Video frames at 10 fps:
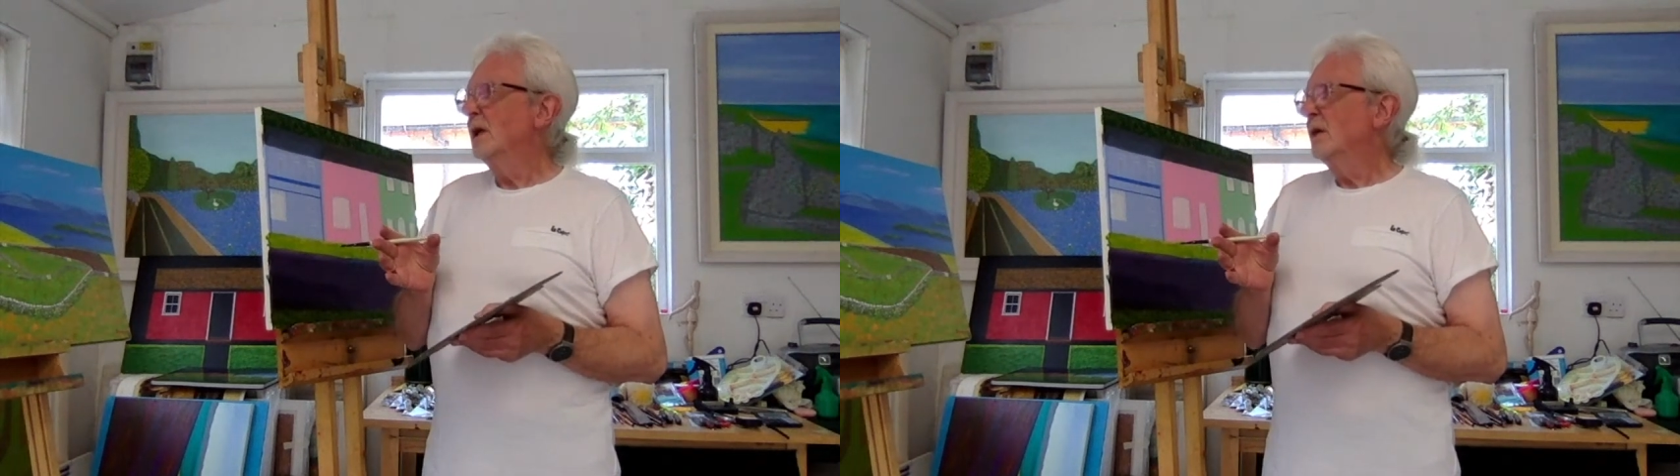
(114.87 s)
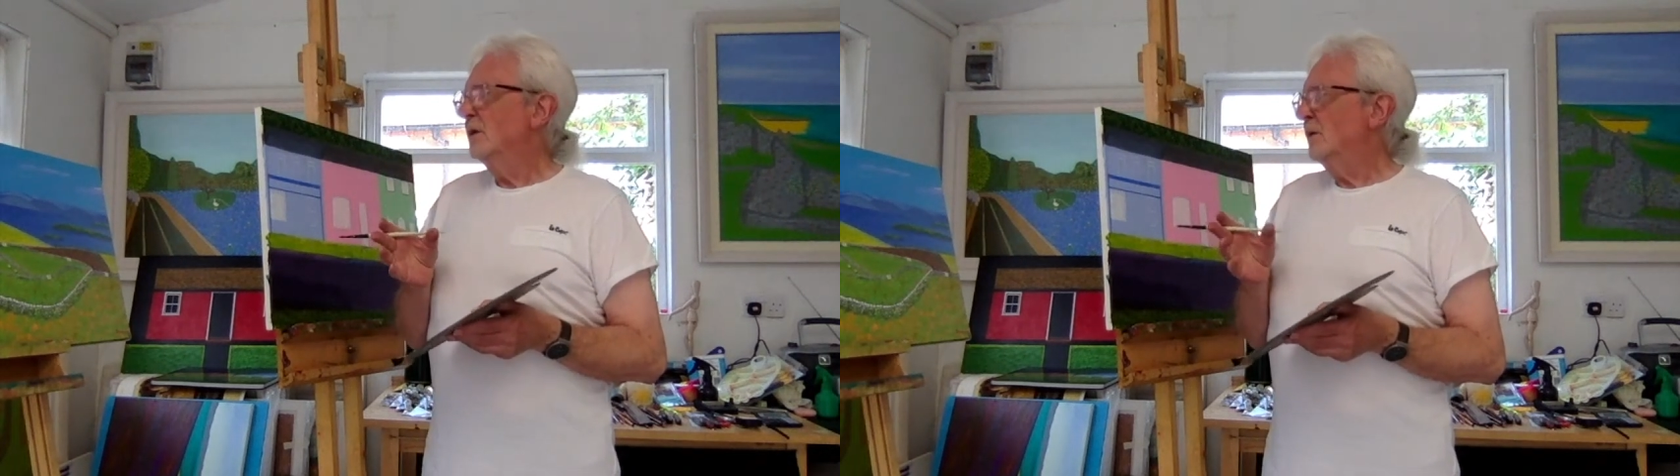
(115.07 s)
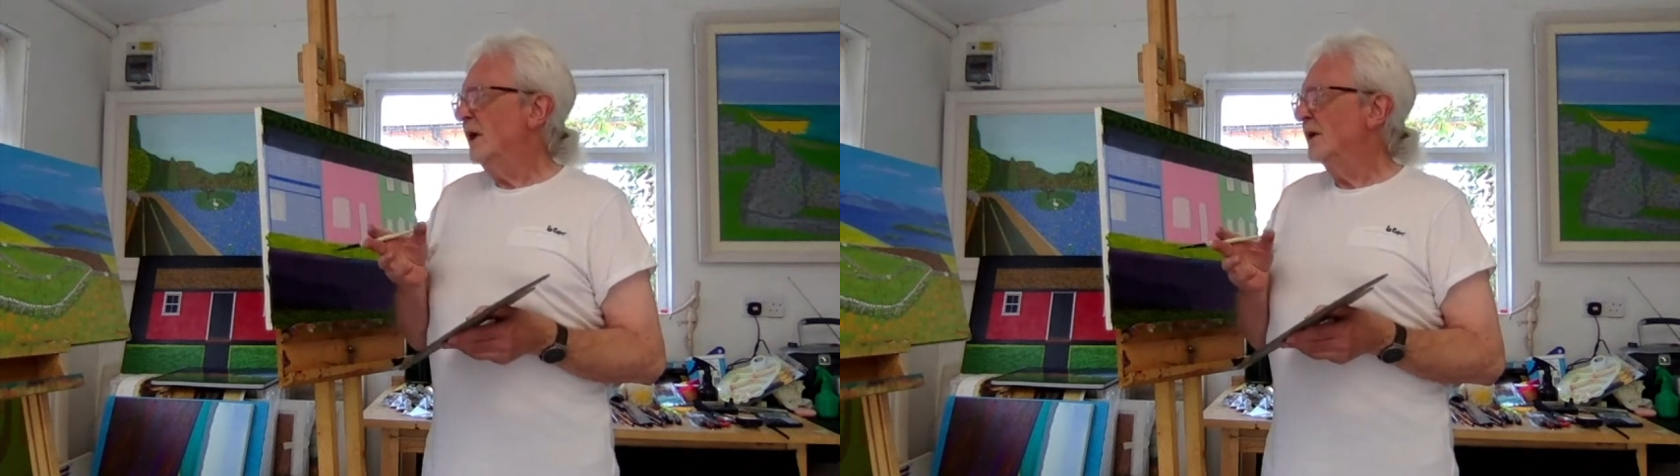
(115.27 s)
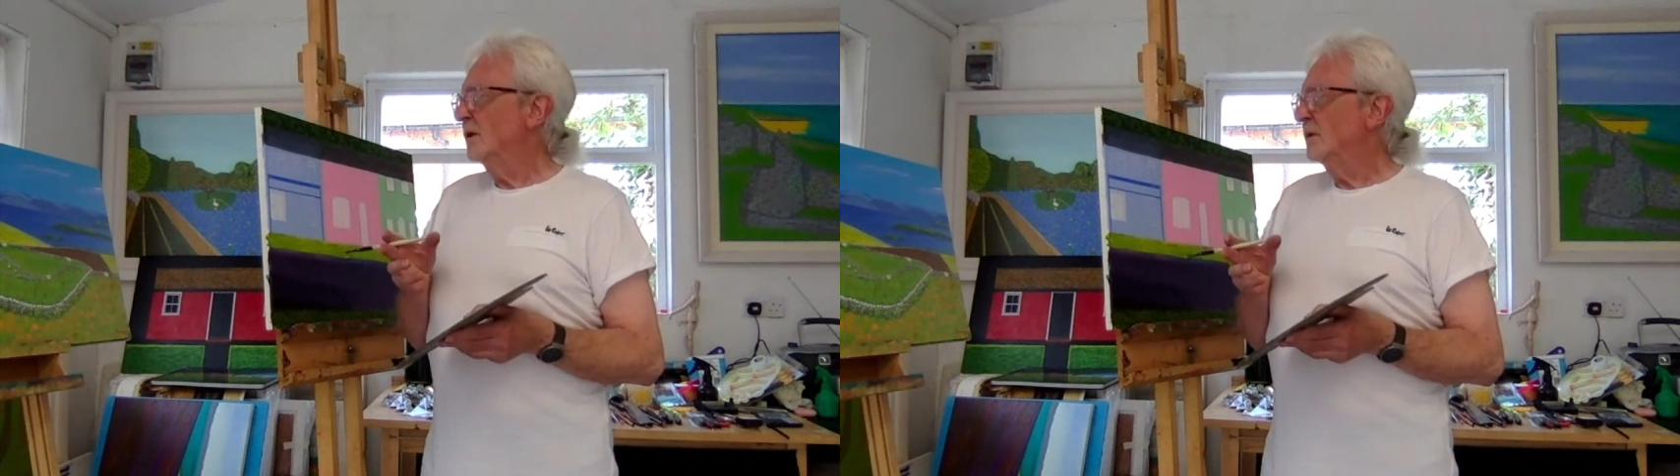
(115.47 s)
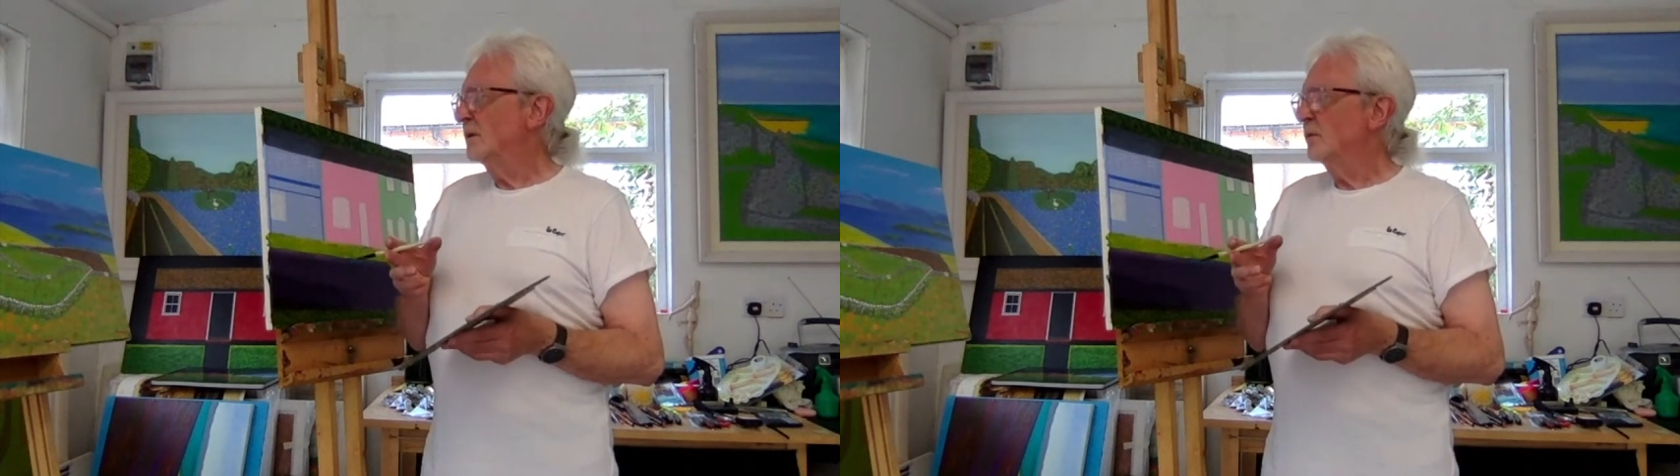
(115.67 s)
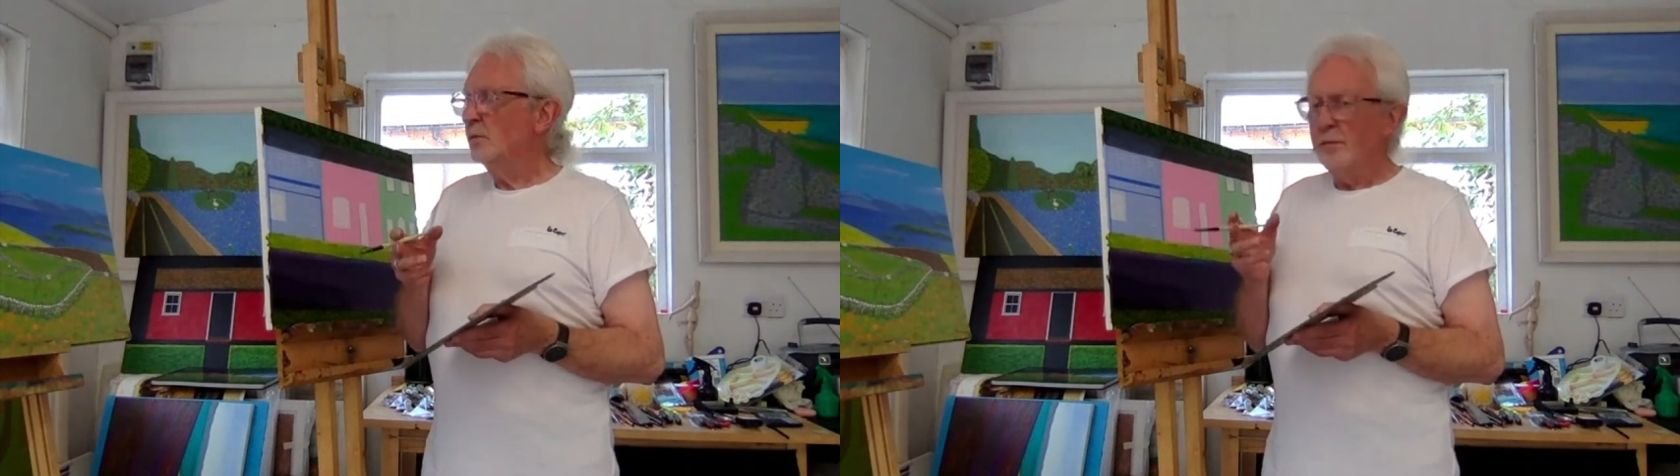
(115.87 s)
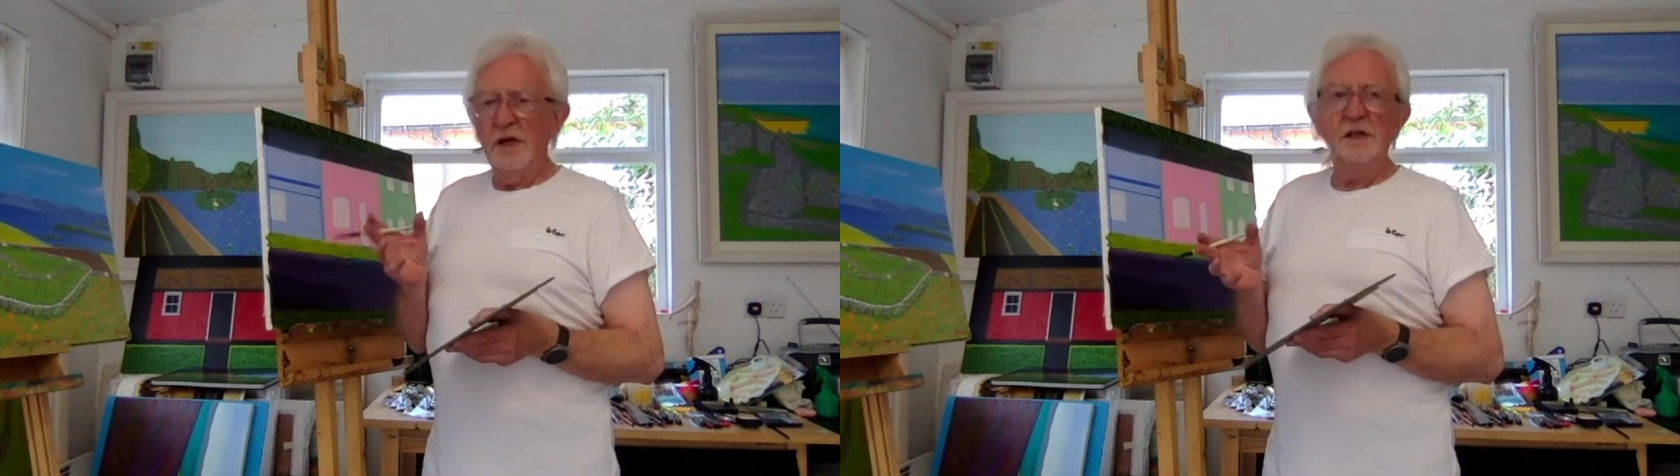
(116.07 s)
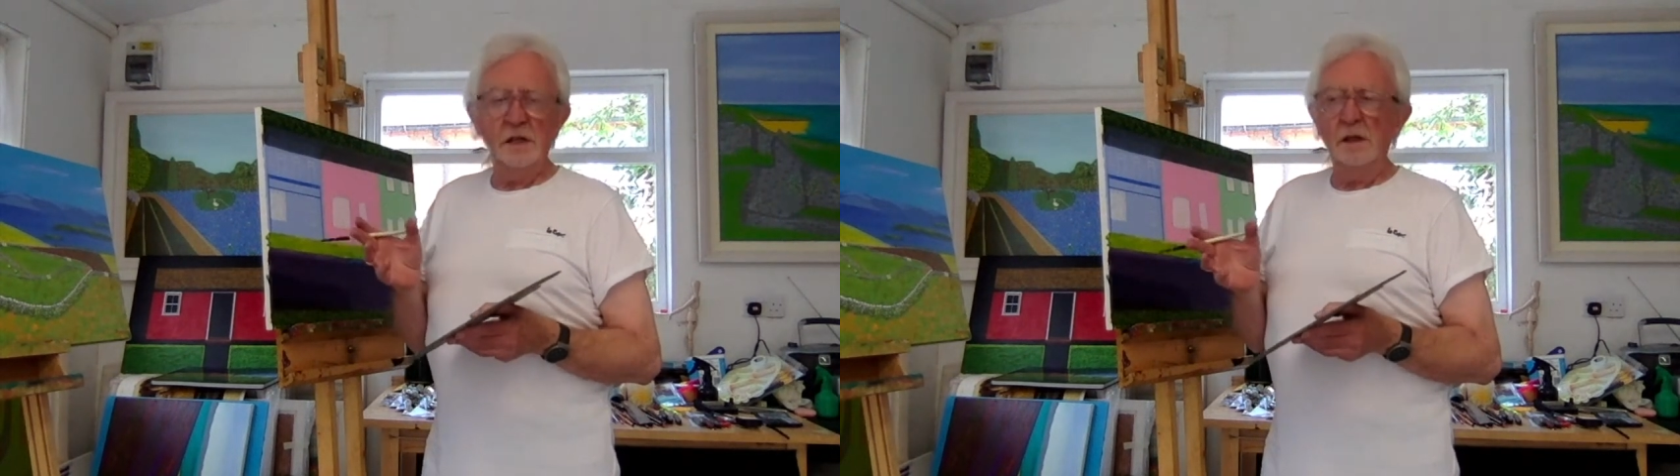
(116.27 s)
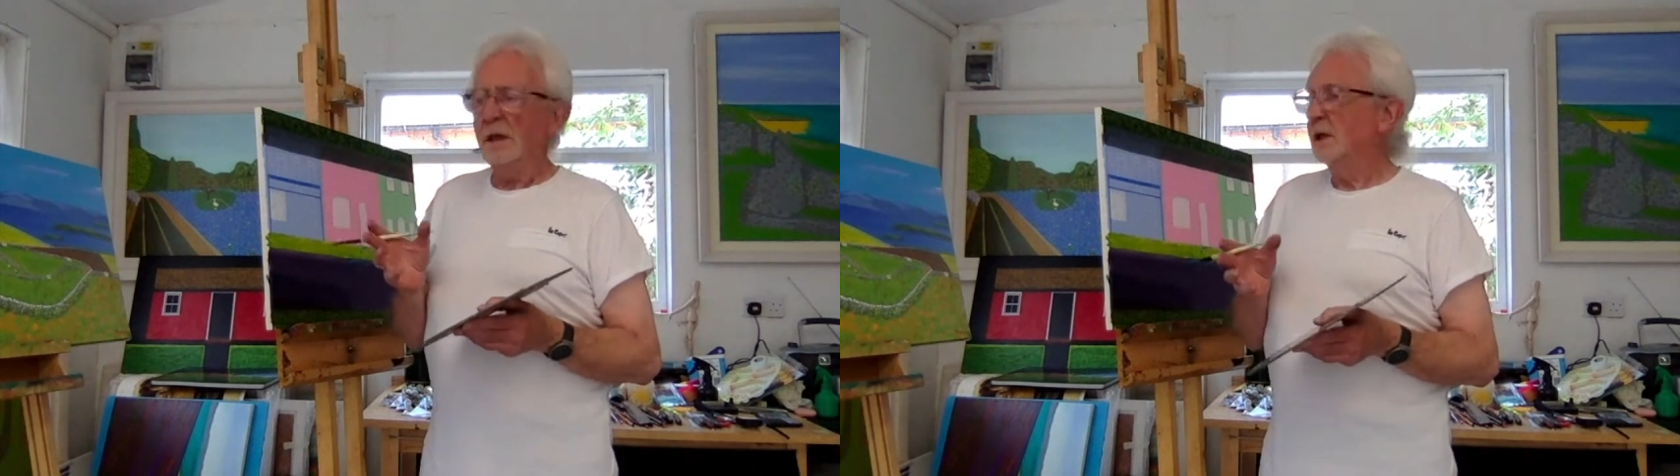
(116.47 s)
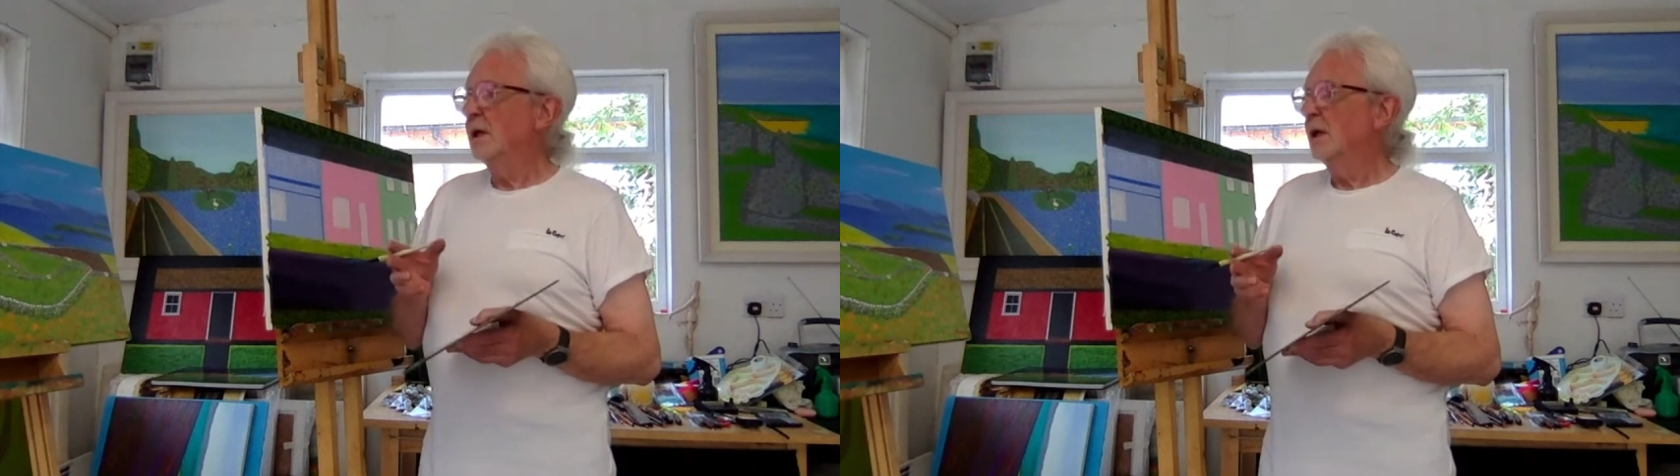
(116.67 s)
with my own,
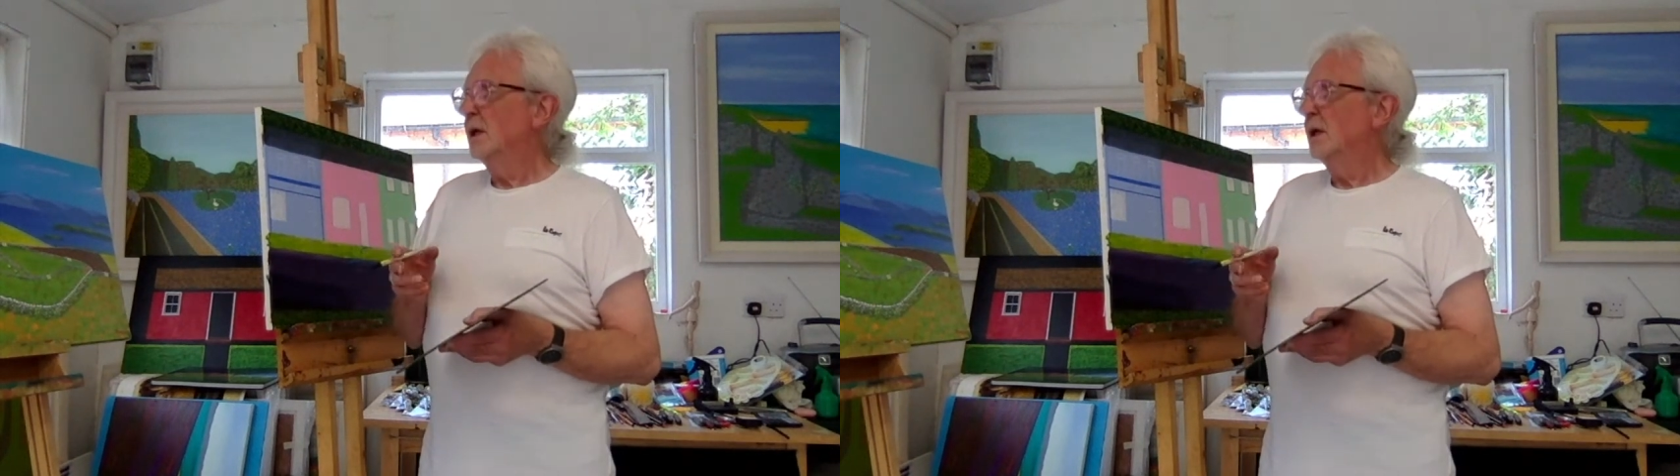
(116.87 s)
basically,